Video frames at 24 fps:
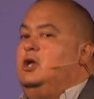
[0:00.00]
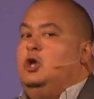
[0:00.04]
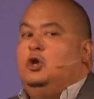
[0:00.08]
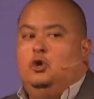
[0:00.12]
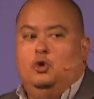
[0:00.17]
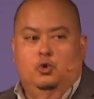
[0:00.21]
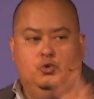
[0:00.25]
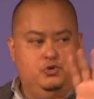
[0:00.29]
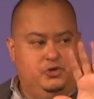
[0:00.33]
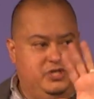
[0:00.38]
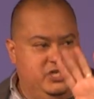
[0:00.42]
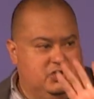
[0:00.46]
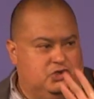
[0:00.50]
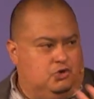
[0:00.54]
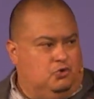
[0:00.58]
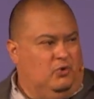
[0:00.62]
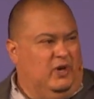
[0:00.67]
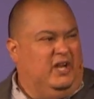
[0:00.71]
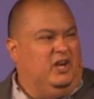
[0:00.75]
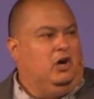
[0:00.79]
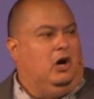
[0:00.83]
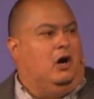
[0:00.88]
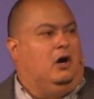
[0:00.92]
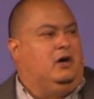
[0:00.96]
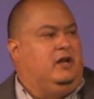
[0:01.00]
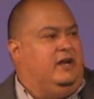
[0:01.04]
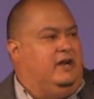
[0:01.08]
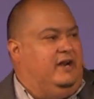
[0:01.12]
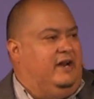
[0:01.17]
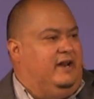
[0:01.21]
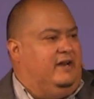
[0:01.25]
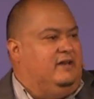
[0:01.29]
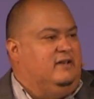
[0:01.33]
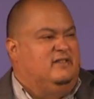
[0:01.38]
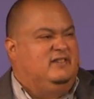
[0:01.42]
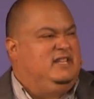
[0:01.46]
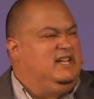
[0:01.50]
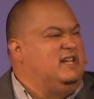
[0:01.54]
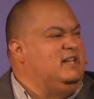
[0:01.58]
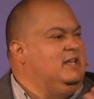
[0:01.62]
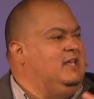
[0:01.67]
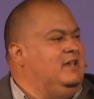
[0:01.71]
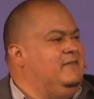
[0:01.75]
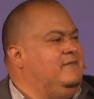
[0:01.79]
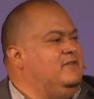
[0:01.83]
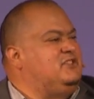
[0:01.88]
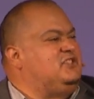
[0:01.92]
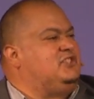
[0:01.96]
who disregarded it, didn't
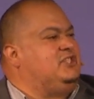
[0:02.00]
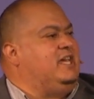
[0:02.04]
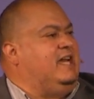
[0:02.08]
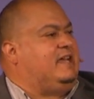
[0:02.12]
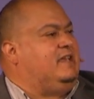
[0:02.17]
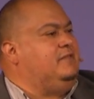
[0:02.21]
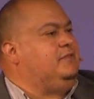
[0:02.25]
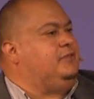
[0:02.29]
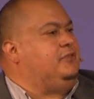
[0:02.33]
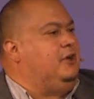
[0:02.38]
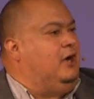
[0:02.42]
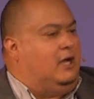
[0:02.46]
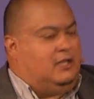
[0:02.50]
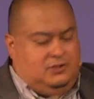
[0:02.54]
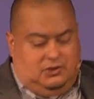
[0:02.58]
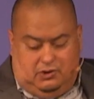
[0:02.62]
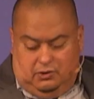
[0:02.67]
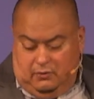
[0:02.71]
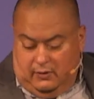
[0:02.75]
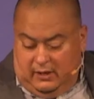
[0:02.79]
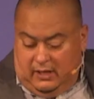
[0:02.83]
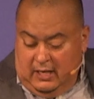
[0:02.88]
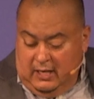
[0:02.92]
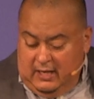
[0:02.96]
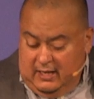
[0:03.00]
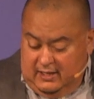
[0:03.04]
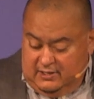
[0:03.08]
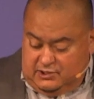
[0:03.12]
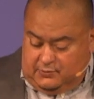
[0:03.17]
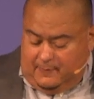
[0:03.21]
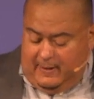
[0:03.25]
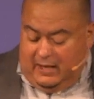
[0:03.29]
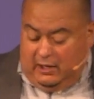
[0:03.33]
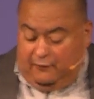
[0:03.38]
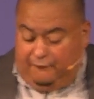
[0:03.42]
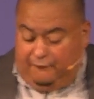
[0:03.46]
give a second thought to it. As a matter of